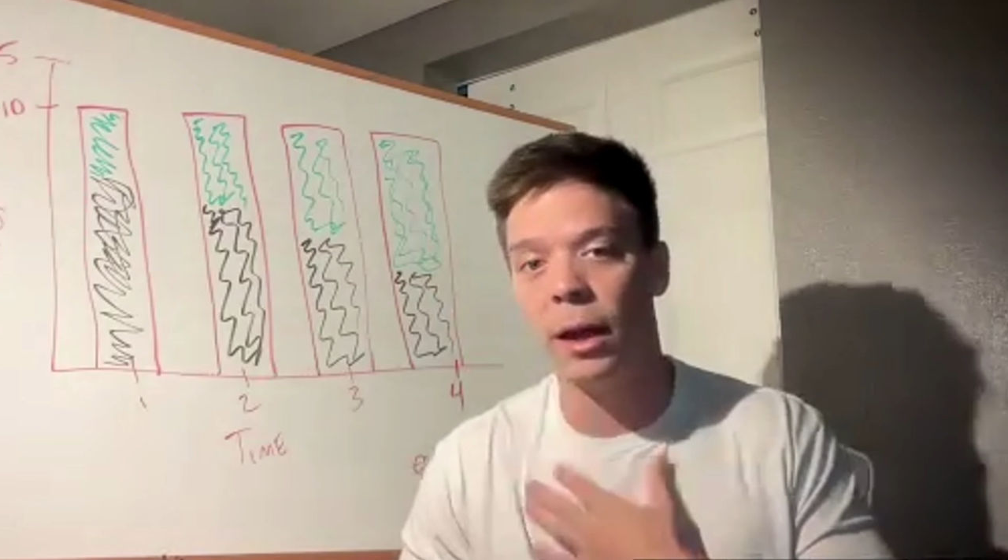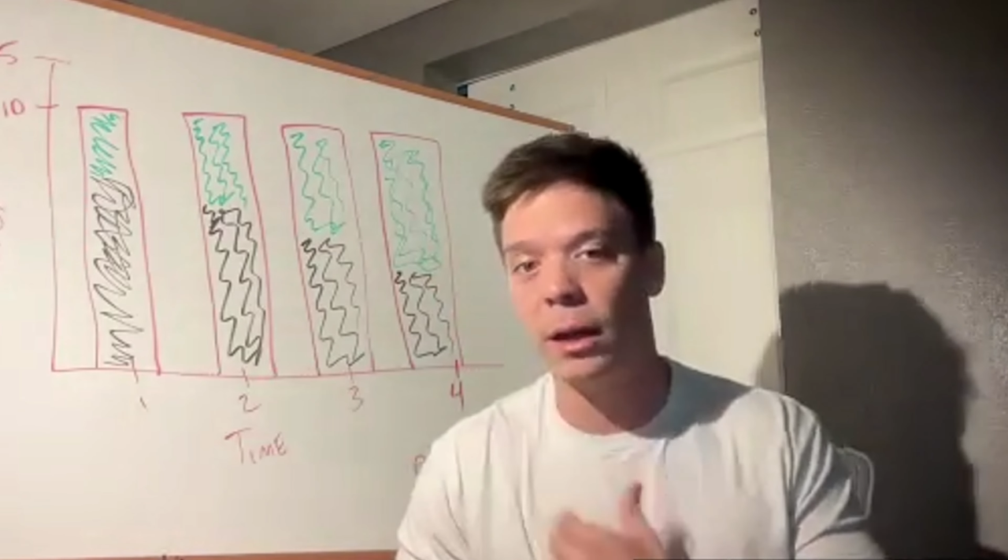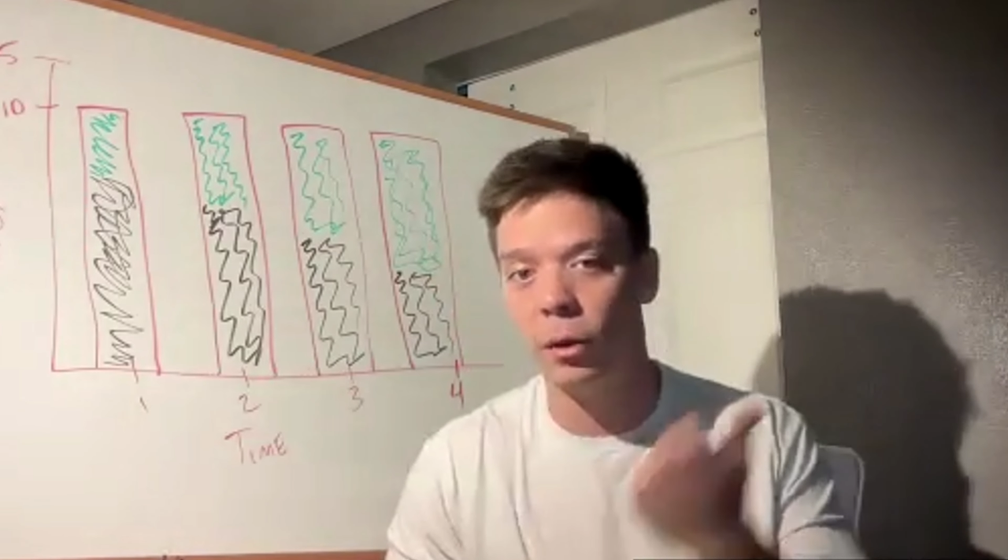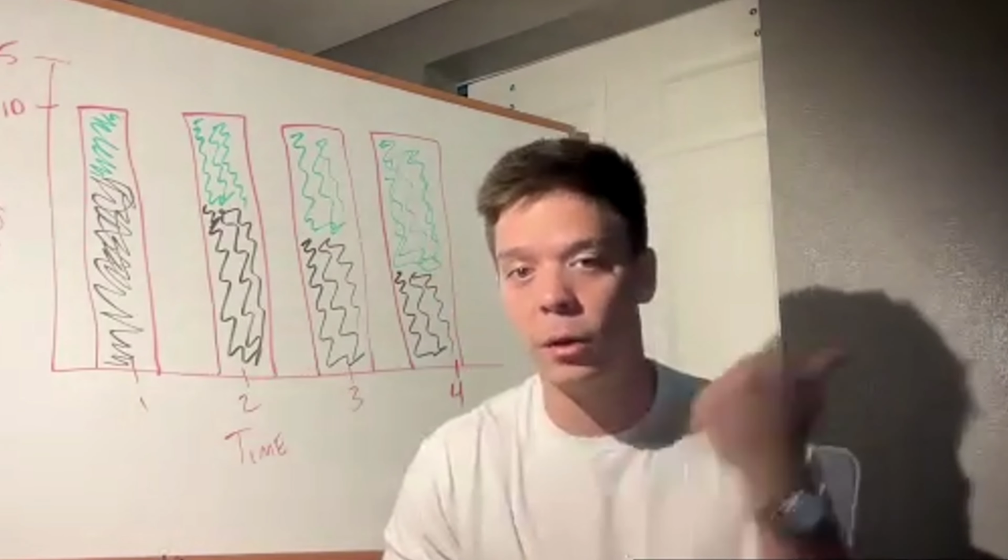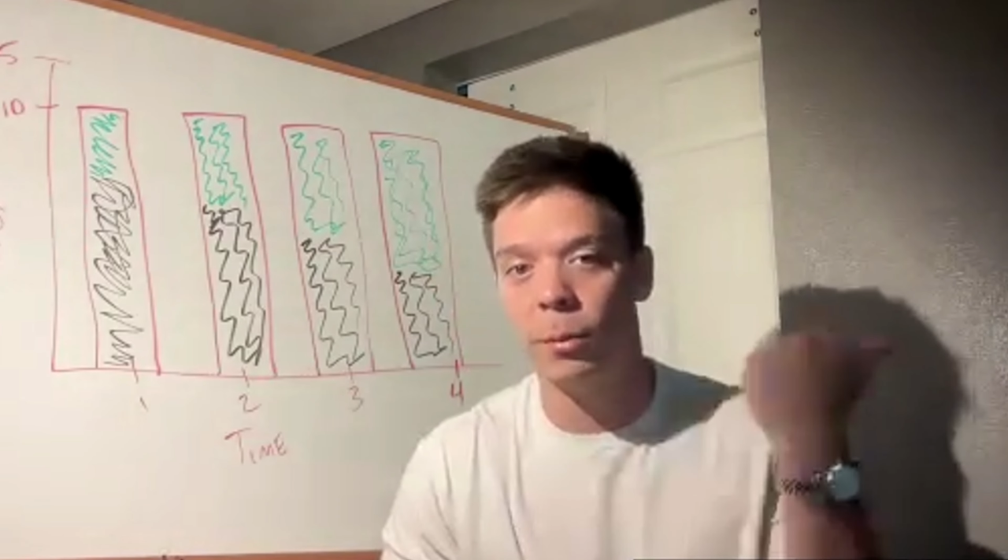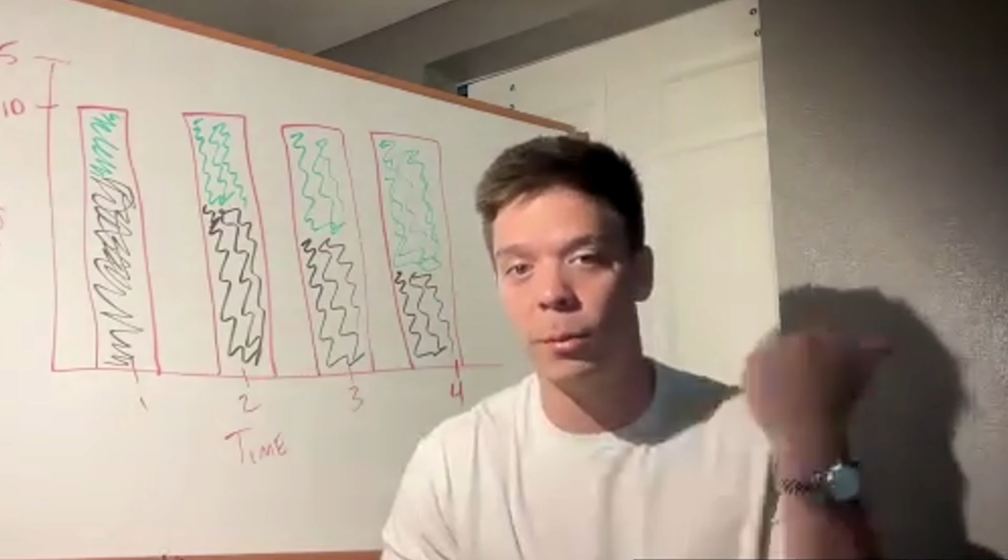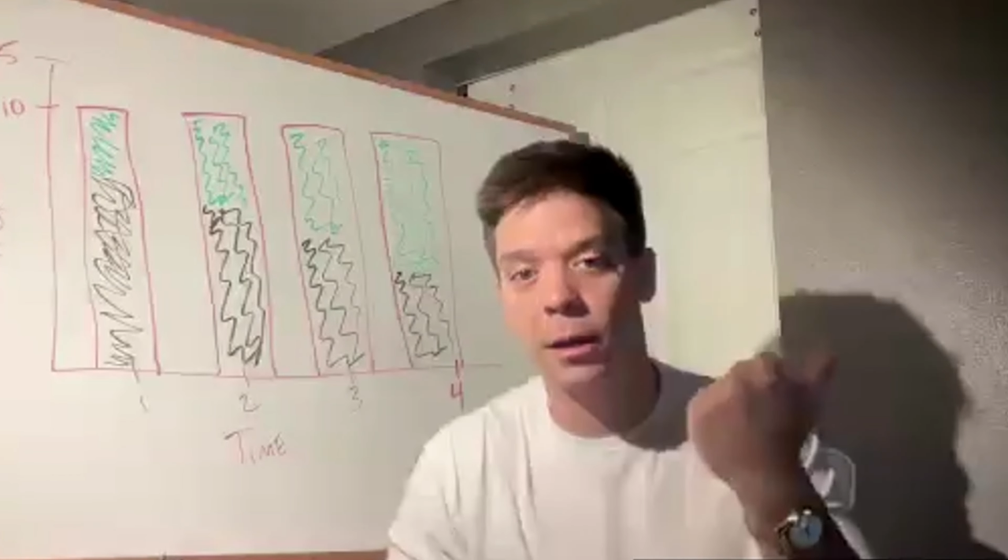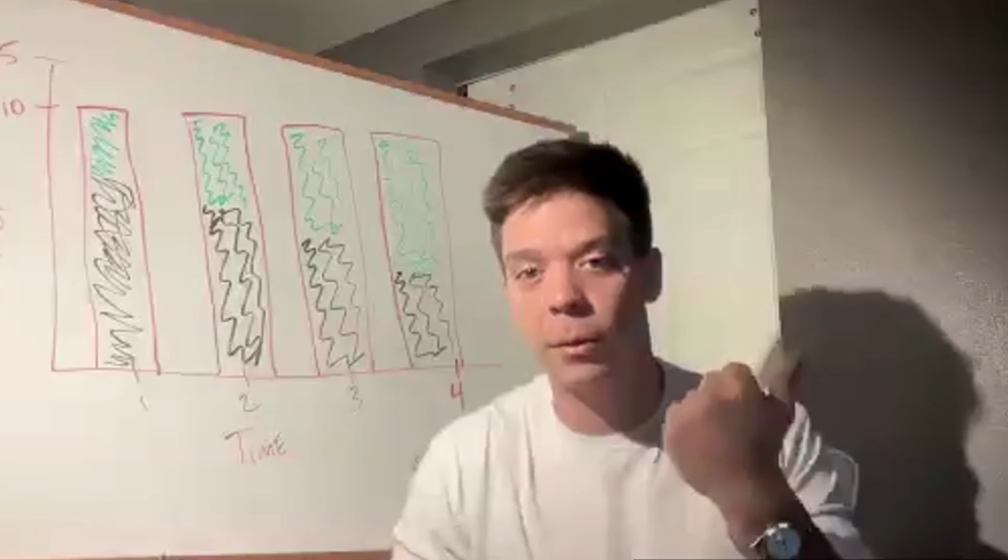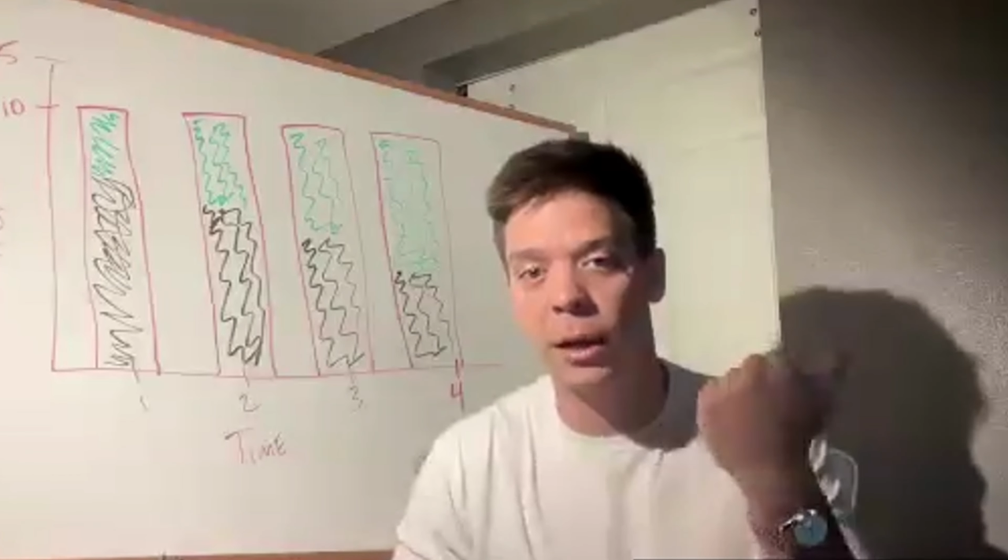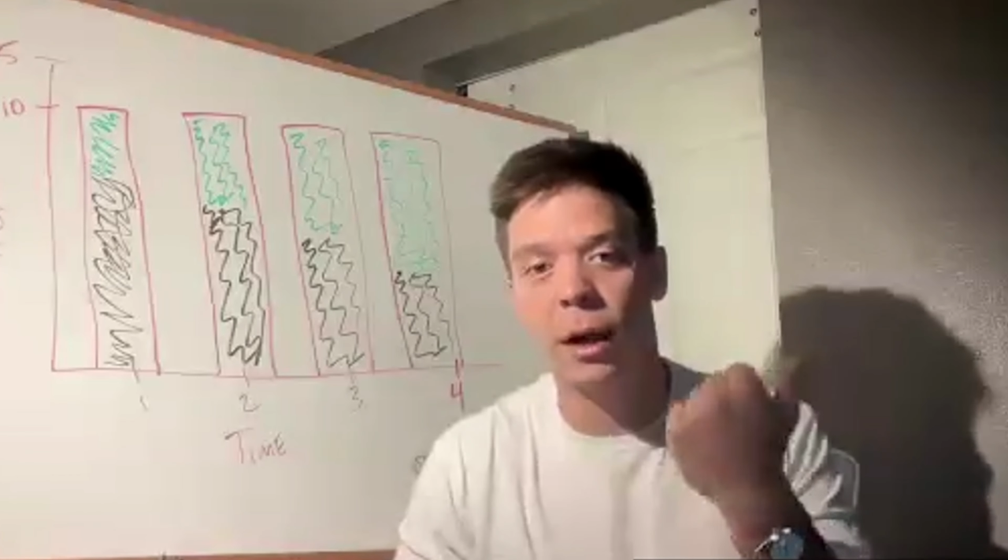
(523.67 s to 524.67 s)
I look back at my